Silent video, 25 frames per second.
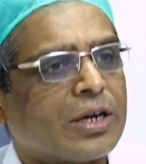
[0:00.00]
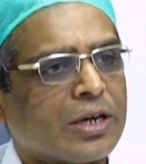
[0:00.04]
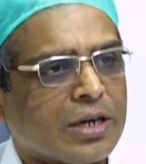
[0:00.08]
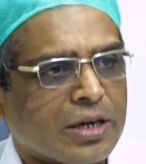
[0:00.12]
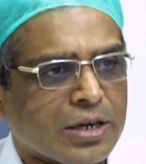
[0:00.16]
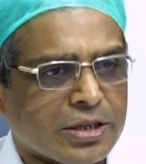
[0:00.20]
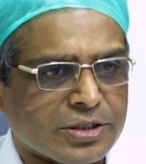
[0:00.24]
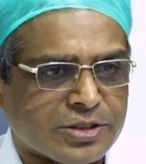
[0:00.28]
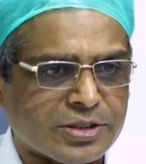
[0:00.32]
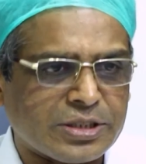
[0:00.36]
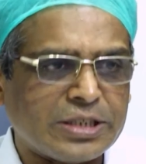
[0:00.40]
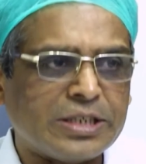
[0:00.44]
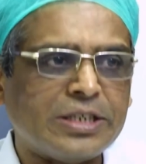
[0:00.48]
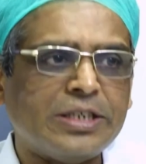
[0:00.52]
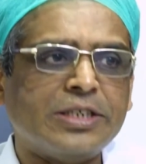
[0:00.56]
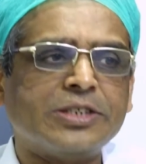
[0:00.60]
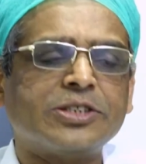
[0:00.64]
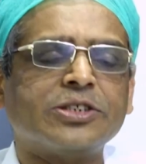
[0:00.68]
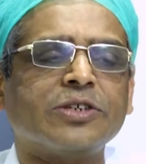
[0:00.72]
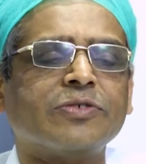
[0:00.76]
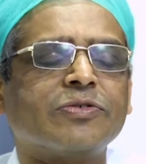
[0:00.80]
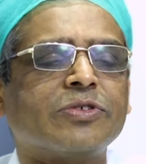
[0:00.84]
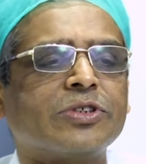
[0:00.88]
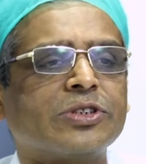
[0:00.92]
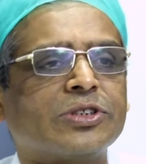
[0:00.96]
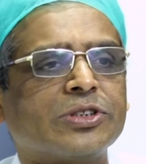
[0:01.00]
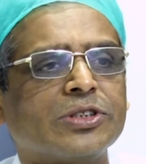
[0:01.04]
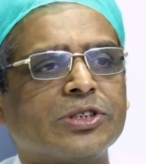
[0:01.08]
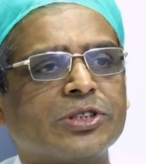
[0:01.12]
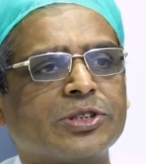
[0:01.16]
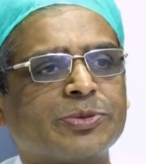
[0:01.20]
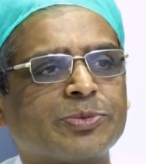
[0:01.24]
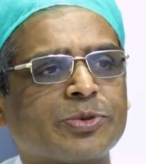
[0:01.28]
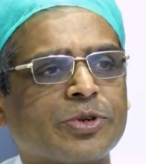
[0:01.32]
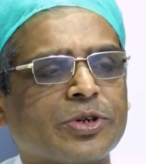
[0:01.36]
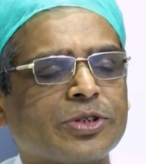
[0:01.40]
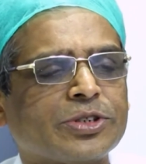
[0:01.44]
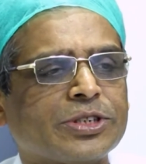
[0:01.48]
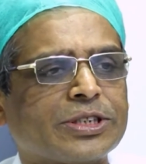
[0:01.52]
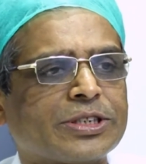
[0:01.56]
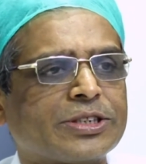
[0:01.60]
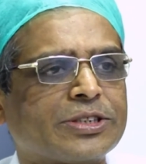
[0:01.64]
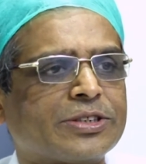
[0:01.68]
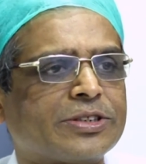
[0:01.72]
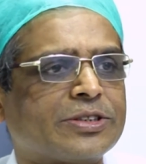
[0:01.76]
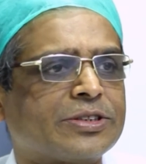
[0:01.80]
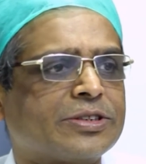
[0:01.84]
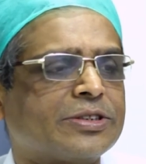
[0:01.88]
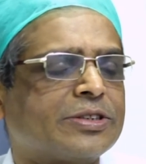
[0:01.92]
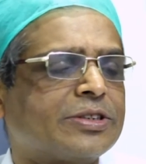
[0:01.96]
a series of research
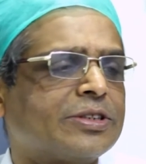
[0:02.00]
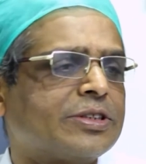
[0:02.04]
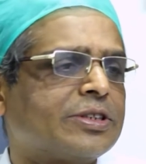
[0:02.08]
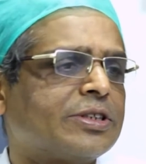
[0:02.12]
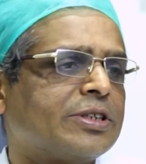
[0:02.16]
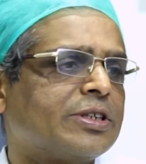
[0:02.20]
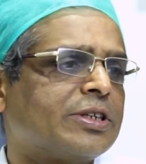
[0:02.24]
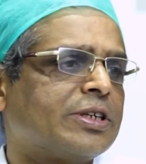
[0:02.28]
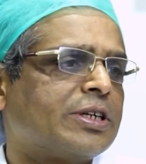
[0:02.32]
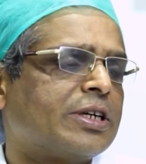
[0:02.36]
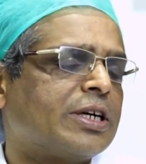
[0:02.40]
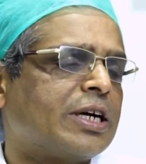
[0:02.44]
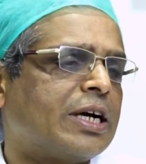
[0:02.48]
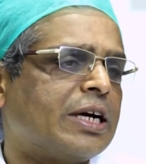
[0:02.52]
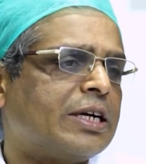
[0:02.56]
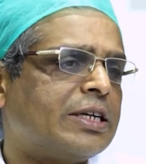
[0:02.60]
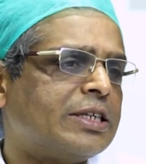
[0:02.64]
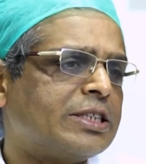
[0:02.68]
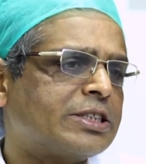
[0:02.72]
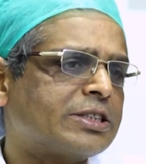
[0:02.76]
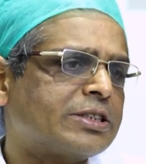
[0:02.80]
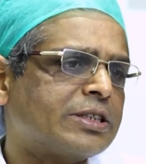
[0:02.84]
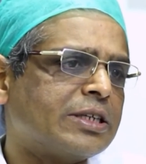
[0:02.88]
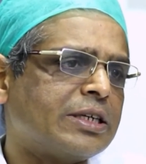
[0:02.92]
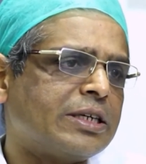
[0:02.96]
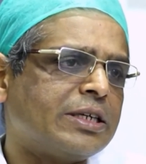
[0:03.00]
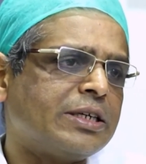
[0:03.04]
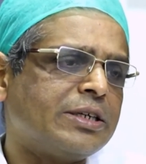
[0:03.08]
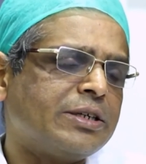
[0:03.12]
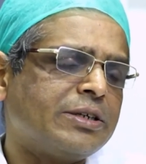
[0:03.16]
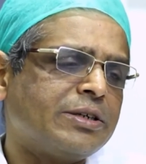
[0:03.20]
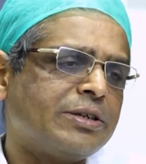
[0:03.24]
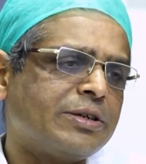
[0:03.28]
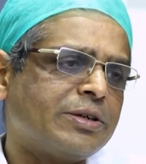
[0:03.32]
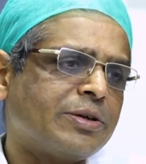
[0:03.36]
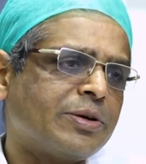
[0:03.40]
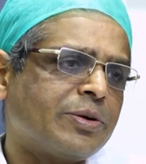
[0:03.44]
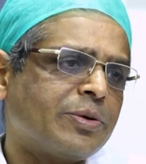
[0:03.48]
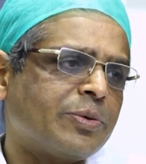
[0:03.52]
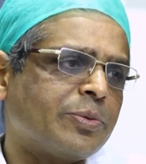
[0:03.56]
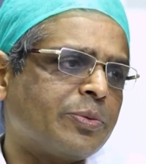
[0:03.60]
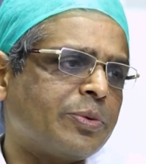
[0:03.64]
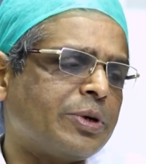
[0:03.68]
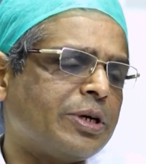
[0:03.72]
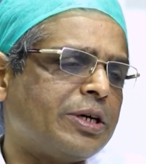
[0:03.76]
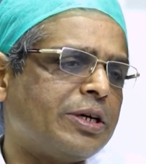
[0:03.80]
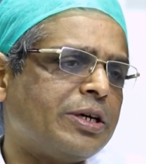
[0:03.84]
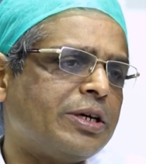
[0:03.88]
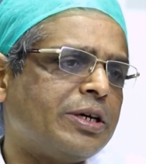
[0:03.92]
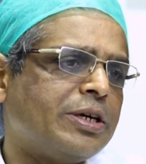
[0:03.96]
projects. Additionally,
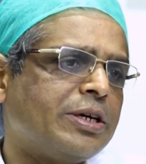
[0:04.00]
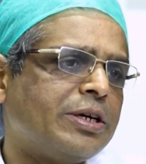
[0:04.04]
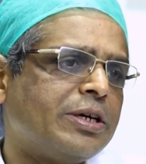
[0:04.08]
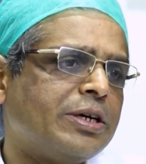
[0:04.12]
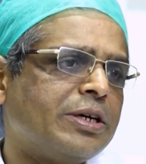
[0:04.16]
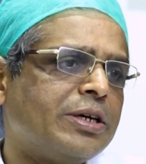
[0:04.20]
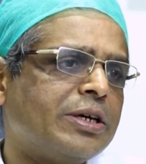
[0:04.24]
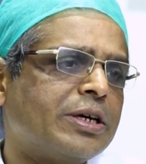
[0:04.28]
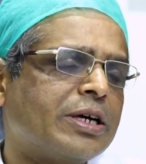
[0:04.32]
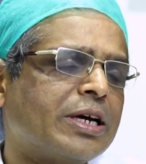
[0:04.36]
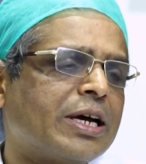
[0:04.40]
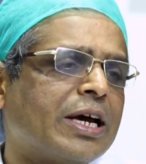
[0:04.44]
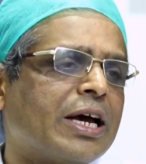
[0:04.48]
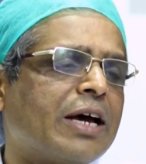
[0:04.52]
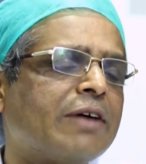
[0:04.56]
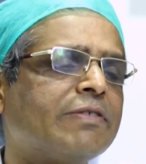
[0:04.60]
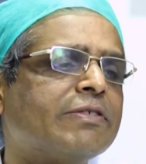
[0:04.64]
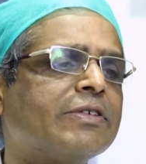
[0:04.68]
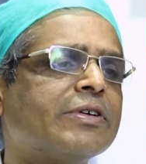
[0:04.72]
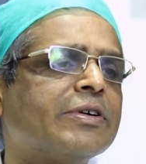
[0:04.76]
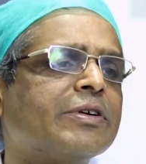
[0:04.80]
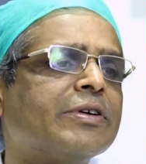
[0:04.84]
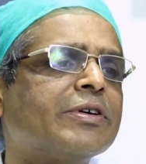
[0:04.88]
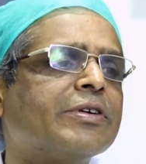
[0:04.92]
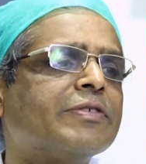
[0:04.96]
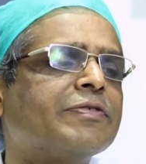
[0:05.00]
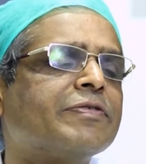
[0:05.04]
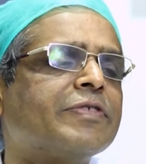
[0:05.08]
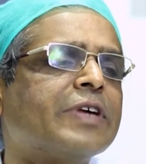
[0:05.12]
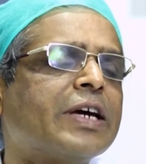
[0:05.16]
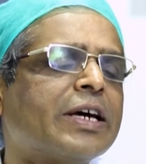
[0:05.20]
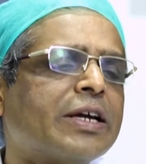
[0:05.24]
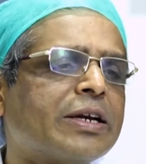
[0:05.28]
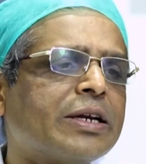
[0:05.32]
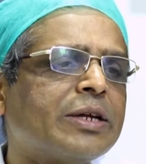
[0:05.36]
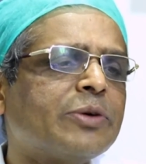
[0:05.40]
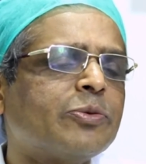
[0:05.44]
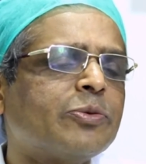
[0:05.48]
we have a fairly